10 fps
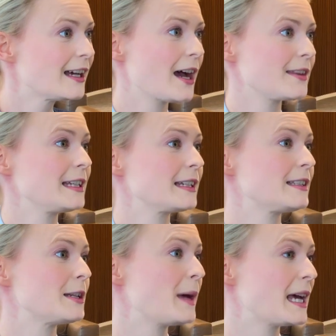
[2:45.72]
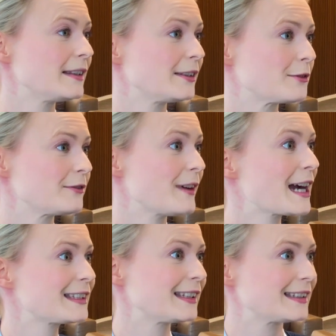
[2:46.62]
I think it depends on
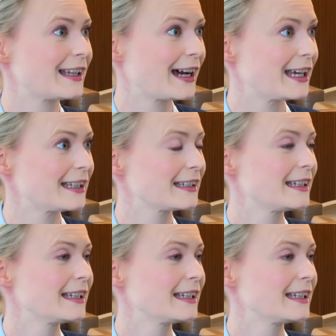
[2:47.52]
factors like